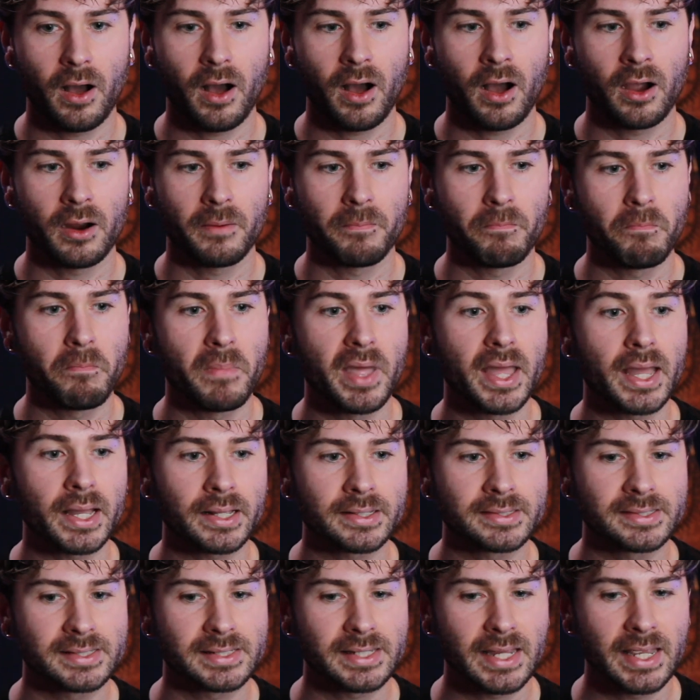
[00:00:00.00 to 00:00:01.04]
are
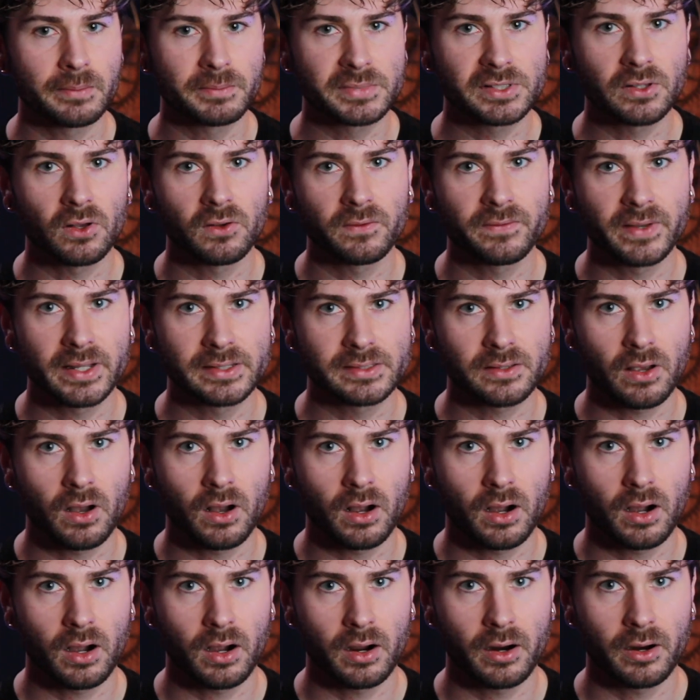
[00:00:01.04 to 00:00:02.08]
mixed. Some sulfates
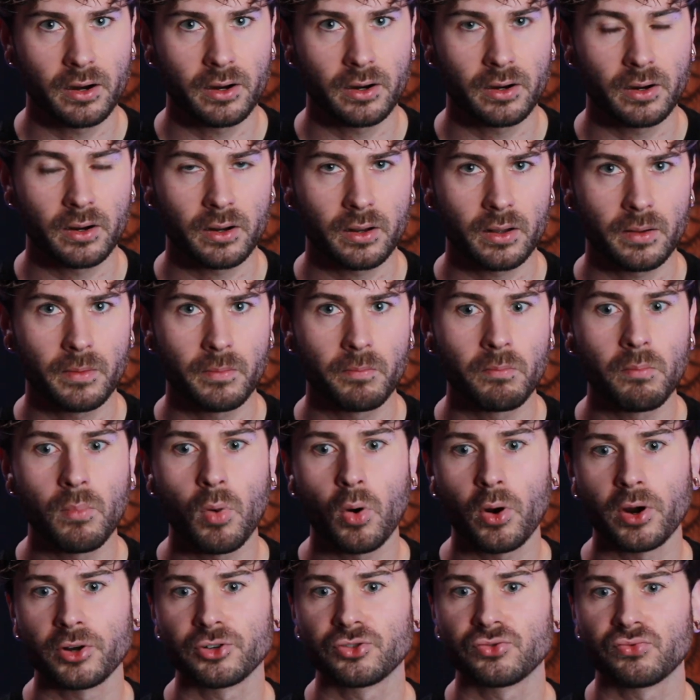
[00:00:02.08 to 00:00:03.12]
are
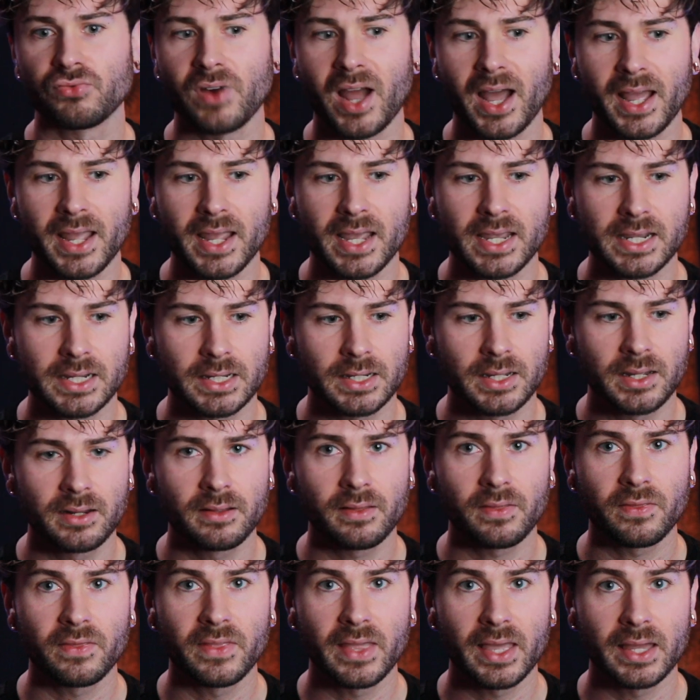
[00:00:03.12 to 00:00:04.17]
more drying
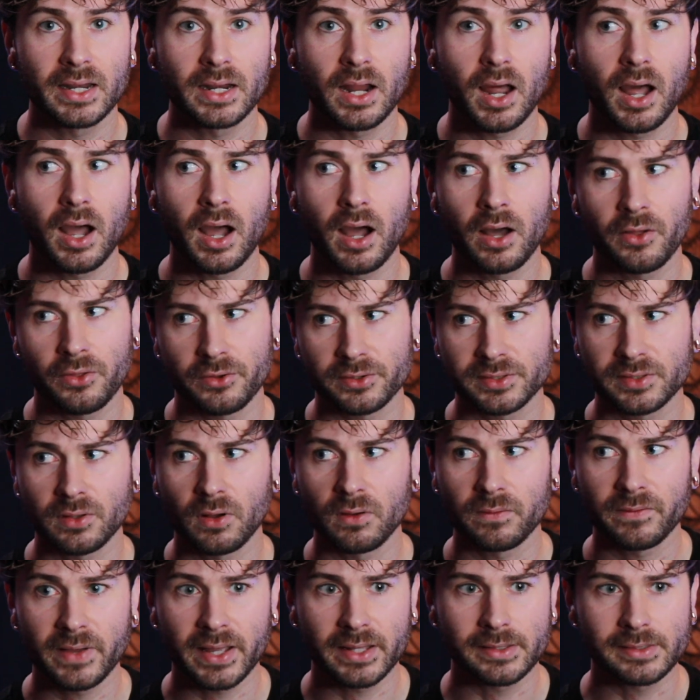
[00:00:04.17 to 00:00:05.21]
than other
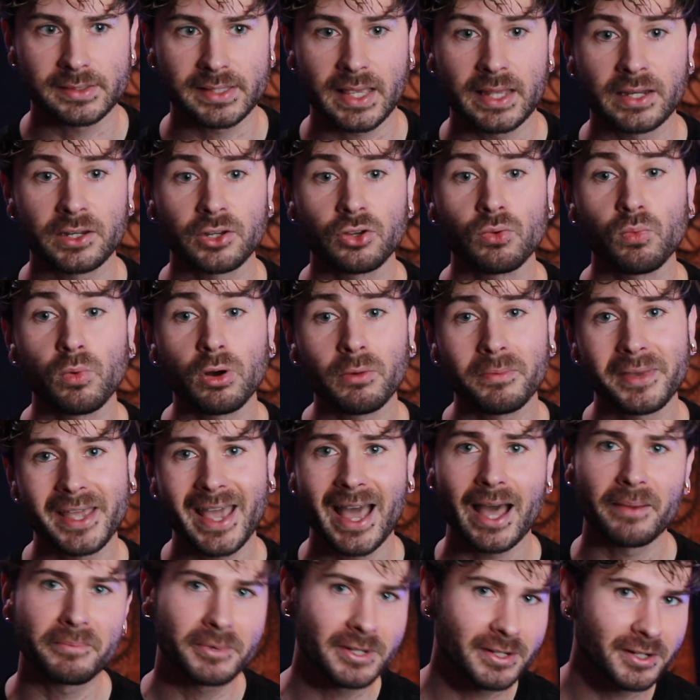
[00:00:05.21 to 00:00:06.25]
sulfates, and you will be
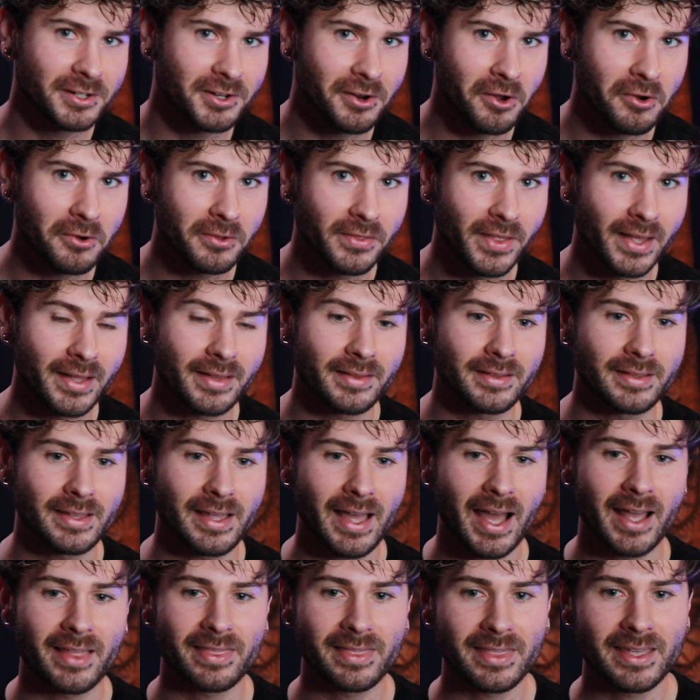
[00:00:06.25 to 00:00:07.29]
happy to know that
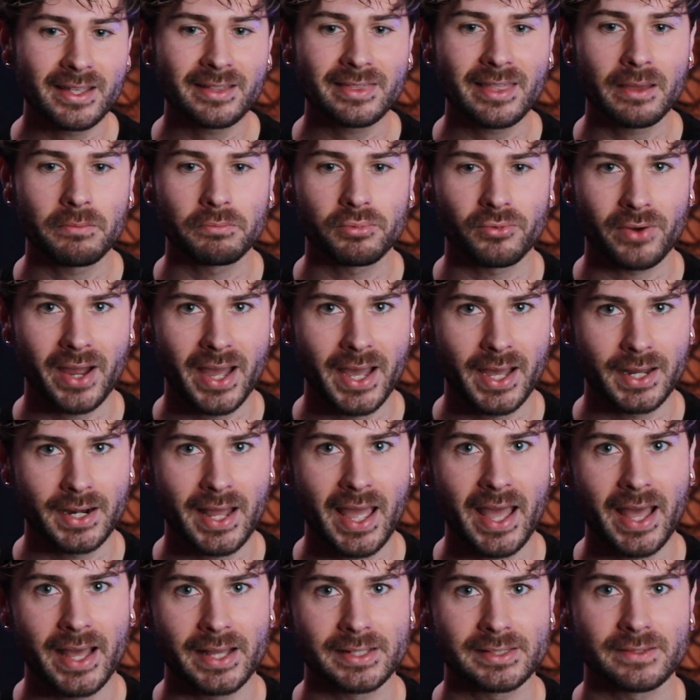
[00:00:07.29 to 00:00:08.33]
I think that Brad
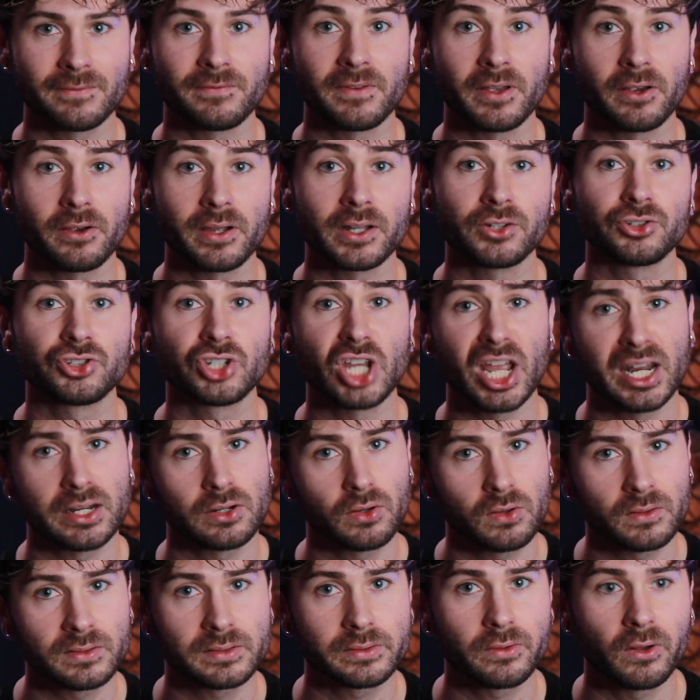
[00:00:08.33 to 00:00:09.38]
has very
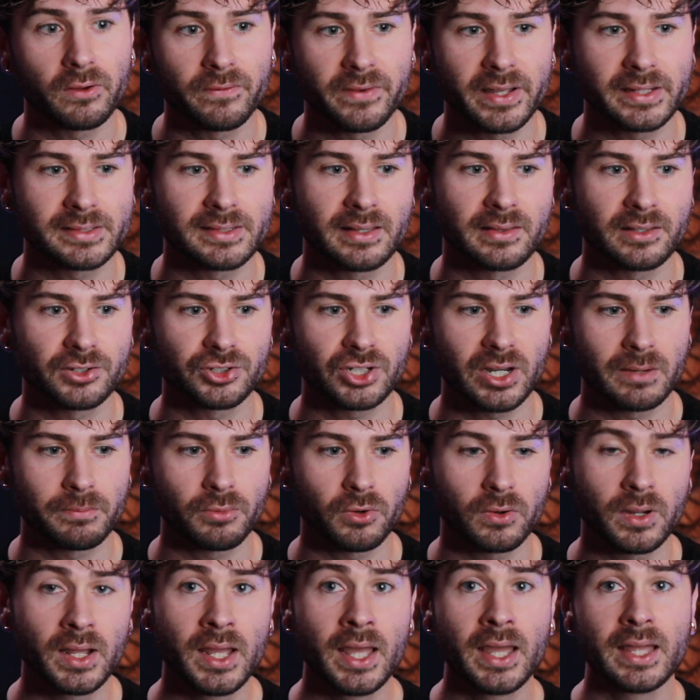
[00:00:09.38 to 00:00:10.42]
gentle sulfates in the
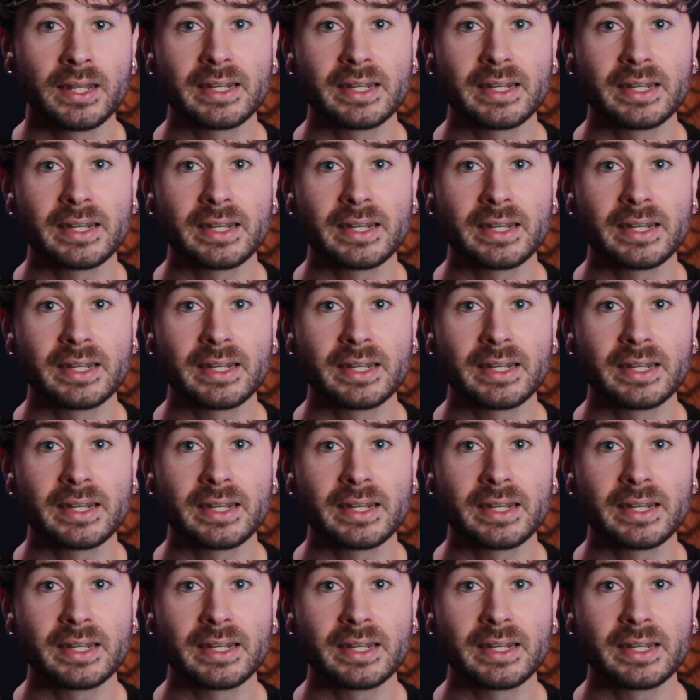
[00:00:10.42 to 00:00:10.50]
shampoo.